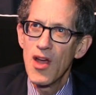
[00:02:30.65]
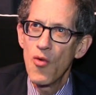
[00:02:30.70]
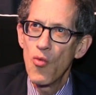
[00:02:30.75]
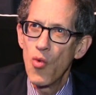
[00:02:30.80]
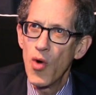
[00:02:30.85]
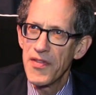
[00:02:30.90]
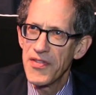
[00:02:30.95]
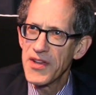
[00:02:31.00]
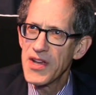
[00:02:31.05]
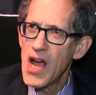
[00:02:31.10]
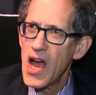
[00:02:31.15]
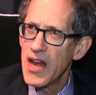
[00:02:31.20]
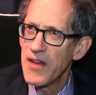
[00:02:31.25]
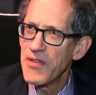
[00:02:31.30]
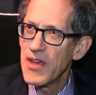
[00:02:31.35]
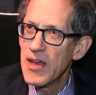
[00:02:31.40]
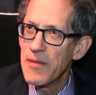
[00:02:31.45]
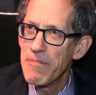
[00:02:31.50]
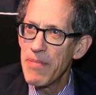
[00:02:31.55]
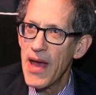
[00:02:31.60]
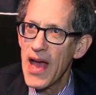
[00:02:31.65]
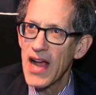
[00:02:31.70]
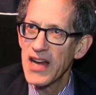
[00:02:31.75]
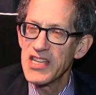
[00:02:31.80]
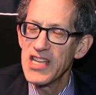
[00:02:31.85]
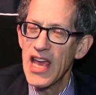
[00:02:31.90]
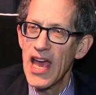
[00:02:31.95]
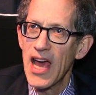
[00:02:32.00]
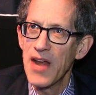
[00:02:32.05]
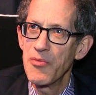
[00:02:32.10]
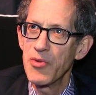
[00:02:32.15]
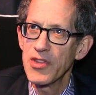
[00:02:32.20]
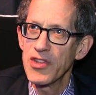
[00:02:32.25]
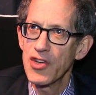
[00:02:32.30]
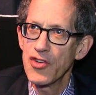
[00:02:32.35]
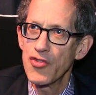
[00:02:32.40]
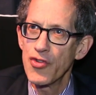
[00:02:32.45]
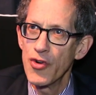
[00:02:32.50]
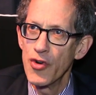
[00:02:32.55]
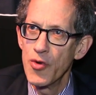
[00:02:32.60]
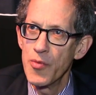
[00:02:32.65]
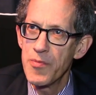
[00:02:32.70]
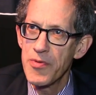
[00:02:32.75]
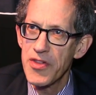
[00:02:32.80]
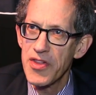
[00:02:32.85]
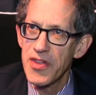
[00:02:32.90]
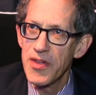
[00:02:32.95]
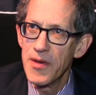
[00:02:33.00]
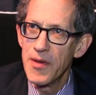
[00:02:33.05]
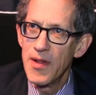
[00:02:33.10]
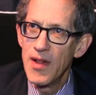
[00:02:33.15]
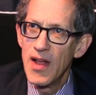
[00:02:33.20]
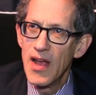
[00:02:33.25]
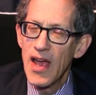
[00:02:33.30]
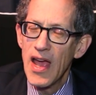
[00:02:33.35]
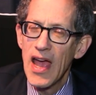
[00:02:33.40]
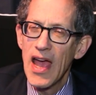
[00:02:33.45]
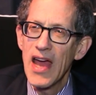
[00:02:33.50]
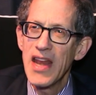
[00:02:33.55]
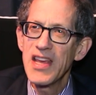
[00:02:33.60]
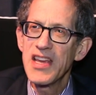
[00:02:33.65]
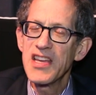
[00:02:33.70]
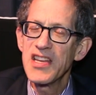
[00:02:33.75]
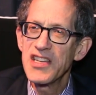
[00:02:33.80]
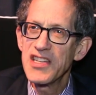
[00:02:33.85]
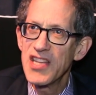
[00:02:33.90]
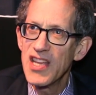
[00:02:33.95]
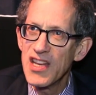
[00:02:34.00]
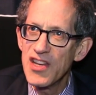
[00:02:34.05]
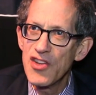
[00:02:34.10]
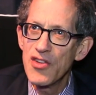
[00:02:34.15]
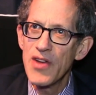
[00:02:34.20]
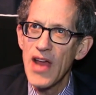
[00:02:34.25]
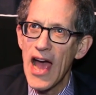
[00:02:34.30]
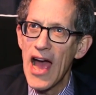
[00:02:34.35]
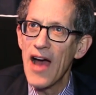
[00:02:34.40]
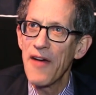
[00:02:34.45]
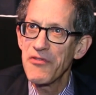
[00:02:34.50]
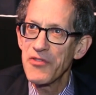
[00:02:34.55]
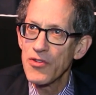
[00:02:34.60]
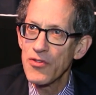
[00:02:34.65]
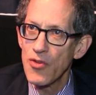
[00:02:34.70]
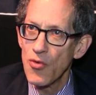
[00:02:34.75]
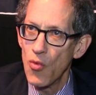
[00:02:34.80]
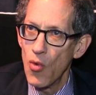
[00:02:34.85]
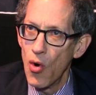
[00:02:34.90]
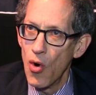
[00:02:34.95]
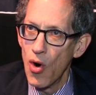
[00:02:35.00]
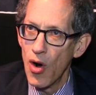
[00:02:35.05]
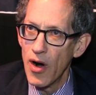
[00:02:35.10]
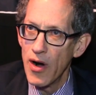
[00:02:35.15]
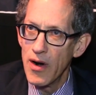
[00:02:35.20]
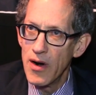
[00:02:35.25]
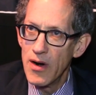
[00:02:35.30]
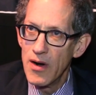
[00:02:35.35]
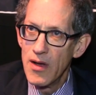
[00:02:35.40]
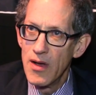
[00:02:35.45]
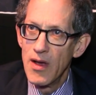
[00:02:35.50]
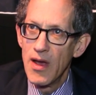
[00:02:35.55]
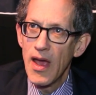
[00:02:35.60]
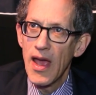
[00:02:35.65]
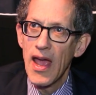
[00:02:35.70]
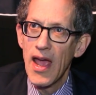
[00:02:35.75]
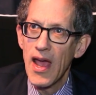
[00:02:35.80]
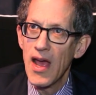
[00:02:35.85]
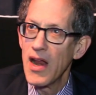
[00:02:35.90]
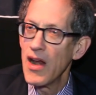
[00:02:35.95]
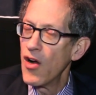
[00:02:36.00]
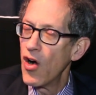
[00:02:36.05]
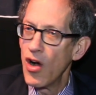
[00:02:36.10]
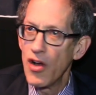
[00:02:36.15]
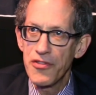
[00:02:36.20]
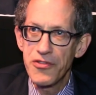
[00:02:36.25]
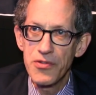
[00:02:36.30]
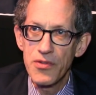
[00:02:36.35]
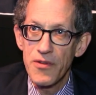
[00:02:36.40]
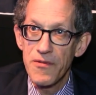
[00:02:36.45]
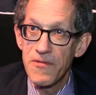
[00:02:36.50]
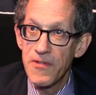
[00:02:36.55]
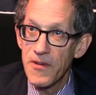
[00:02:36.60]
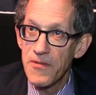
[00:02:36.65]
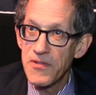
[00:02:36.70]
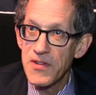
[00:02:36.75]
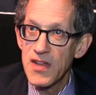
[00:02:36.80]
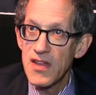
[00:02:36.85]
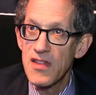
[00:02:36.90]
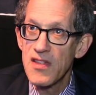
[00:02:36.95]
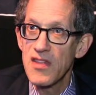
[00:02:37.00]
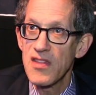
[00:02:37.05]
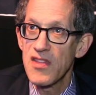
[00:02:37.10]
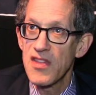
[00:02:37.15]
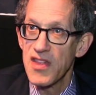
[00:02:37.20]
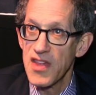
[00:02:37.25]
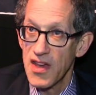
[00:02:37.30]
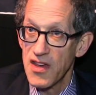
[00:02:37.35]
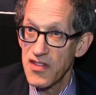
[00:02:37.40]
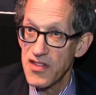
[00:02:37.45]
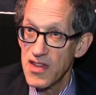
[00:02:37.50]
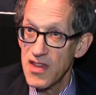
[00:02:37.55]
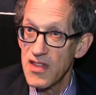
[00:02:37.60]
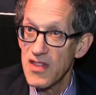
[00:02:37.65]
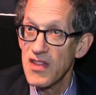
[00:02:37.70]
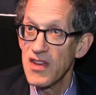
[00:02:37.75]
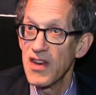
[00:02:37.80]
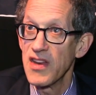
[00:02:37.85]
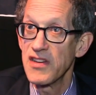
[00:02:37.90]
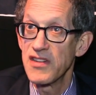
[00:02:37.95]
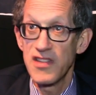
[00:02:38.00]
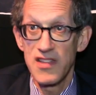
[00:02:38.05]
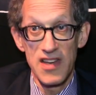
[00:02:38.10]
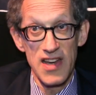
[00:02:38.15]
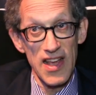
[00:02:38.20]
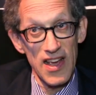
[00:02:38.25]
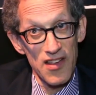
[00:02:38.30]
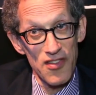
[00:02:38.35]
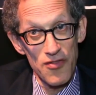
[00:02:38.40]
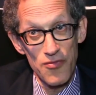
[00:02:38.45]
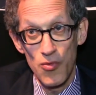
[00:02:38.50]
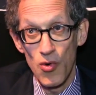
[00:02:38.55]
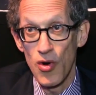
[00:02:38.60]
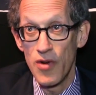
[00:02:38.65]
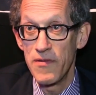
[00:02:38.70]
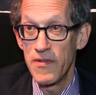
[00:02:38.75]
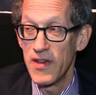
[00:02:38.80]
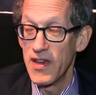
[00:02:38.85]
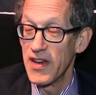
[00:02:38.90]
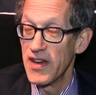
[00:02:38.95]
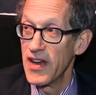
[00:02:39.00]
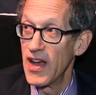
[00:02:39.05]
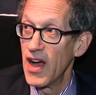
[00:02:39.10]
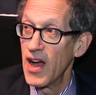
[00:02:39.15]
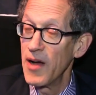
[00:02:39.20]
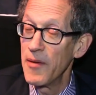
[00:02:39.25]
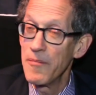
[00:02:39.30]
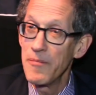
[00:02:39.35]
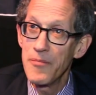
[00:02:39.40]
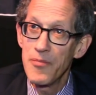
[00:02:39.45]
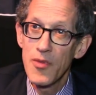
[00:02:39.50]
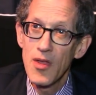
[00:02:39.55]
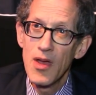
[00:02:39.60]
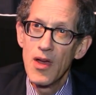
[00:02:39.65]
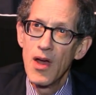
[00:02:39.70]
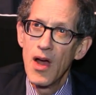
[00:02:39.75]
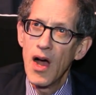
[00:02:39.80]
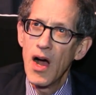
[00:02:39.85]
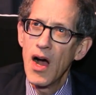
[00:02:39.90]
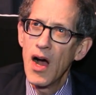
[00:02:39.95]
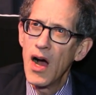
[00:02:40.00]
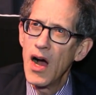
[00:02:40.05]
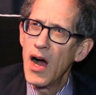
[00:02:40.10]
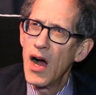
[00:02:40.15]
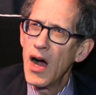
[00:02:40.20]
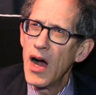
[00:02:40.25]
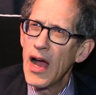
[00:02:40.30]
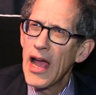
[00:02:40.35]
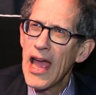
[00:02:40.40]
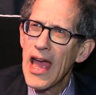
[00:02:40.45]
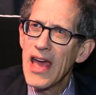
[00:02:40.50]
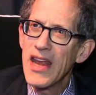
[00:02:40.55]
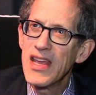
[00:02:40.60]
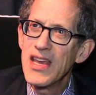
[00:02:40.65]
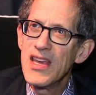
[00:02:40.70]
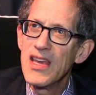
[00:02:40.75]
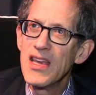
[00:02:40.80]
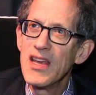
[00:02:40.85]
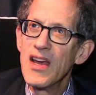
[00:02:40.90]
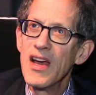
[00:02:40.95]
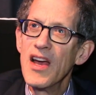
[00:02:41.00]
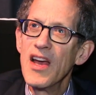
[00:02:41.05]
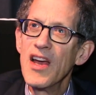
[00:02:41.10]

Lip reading: what the kind of impact he had with the troops. And he continued after the war and all through the 50s and 60s and into the next war, Vietnam. And he